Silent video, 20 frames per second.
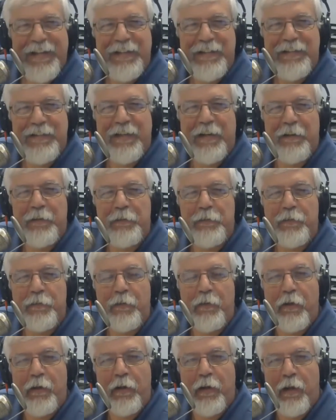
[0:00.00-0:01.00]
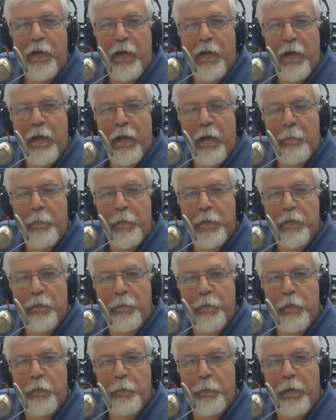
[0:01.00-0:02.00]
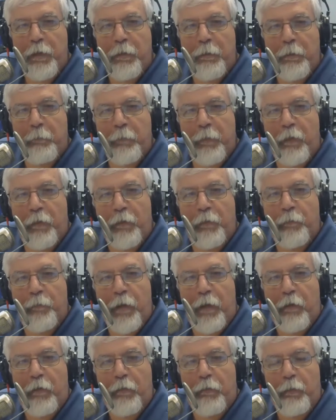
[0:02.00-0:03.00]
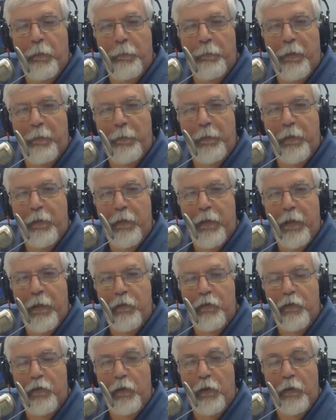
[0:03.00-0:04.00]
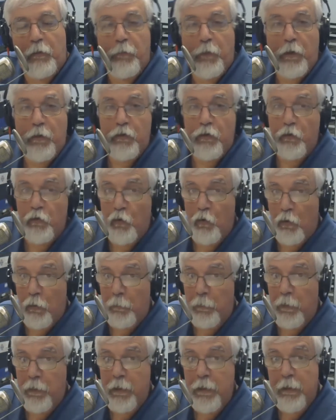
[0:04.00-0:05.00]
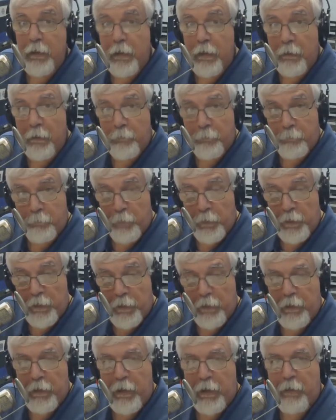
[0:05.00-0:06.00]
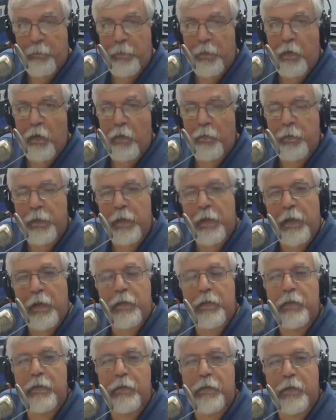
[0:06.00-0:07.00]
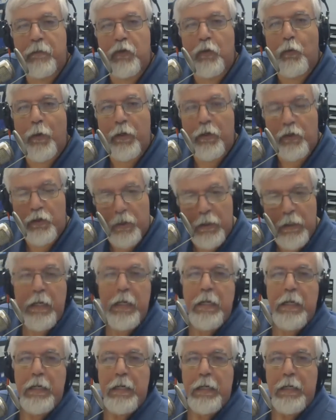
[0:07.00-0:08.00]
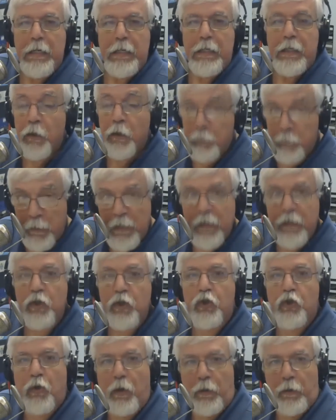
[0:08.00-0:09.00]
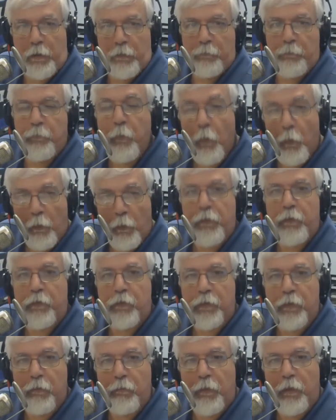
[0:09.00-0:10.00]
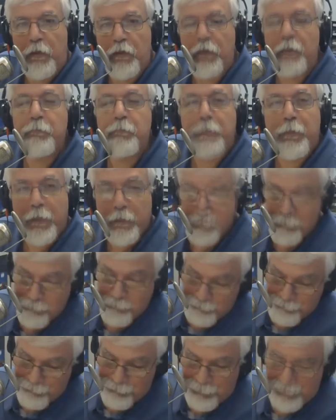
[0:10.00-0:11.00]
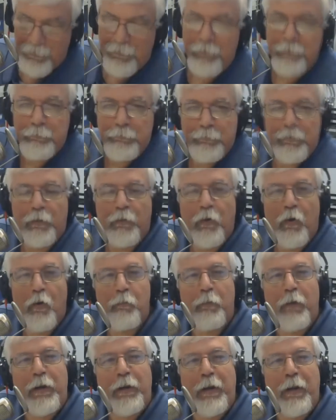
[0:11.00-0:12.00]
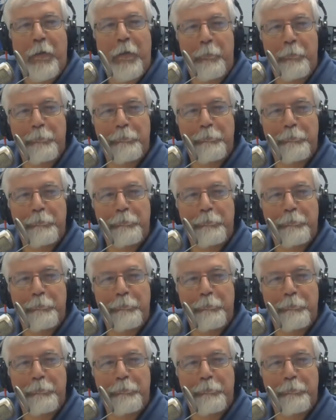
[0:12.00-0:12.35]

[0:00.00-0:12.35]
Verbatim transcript: it sounds good. Uh, how much have you been able to follow the Republican National Convention? Normally, if we didn't have the COVID nineteen situation, you'd be in Charlotte for this yeah. convention, but you know you're home right now.